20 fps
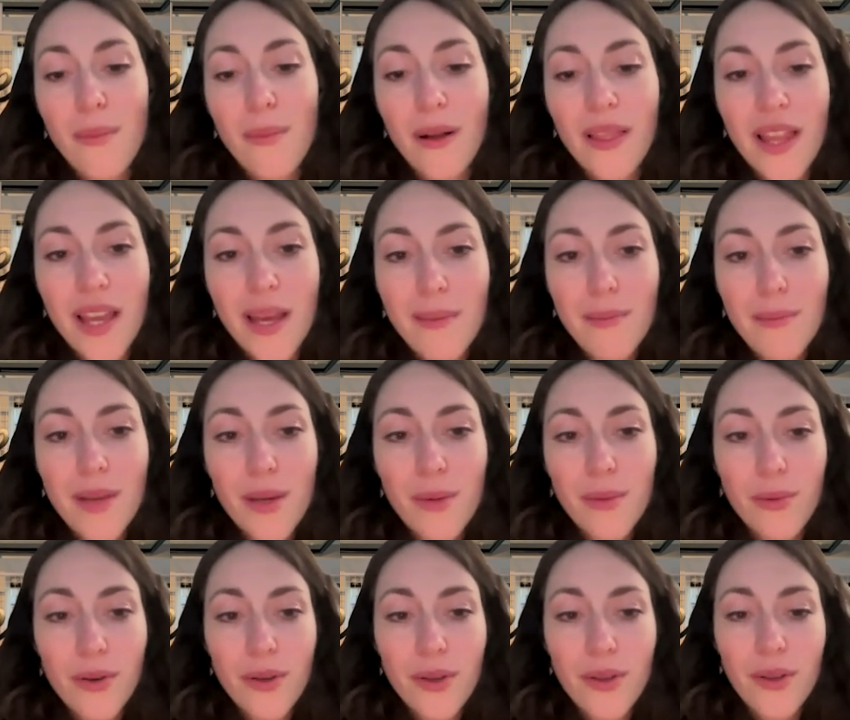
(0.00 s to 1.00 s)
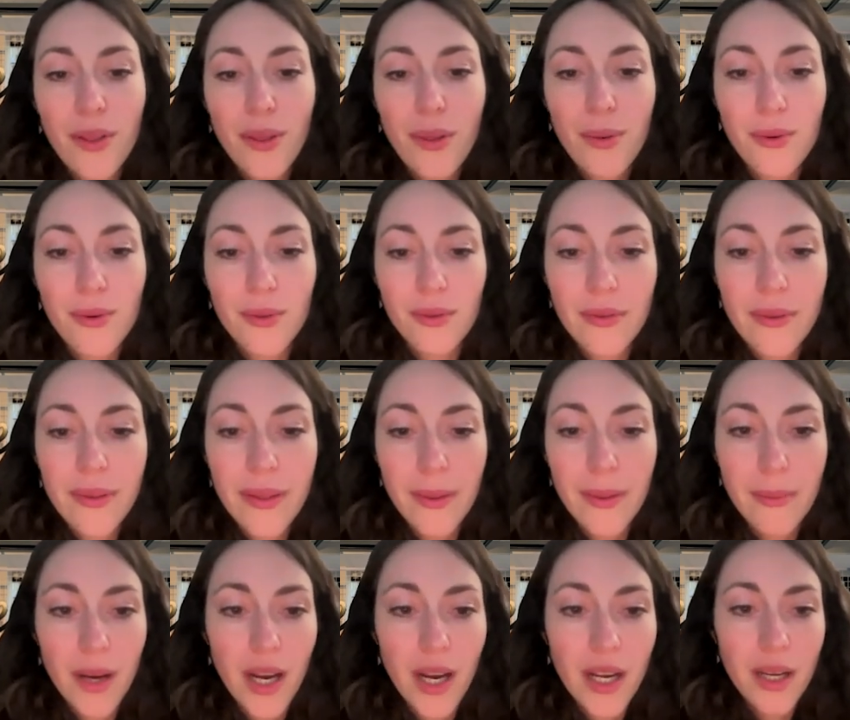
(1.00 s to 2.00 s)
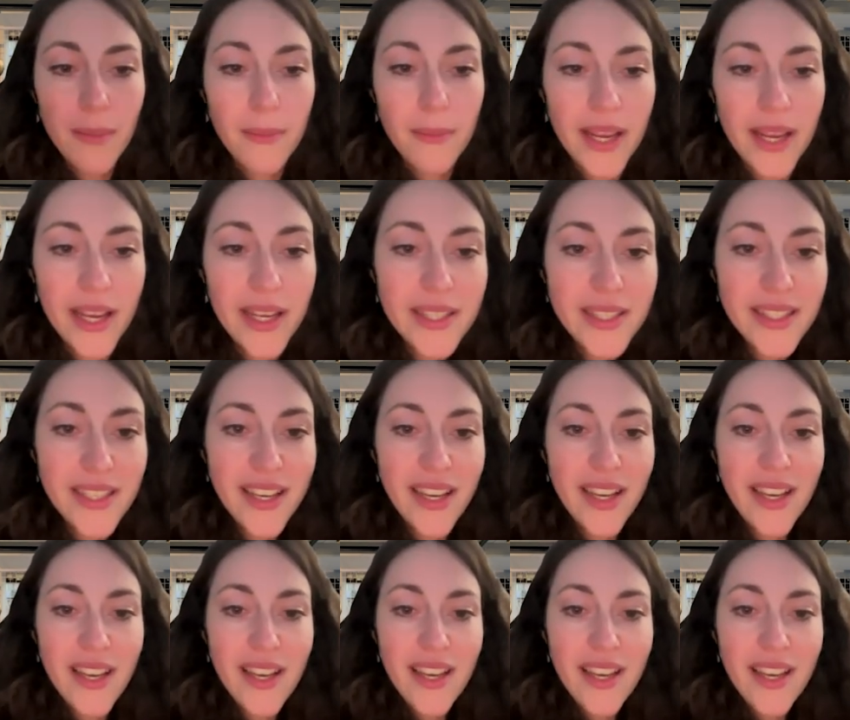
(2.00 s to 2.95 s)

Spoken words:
Or let me walk you through the Marketplace.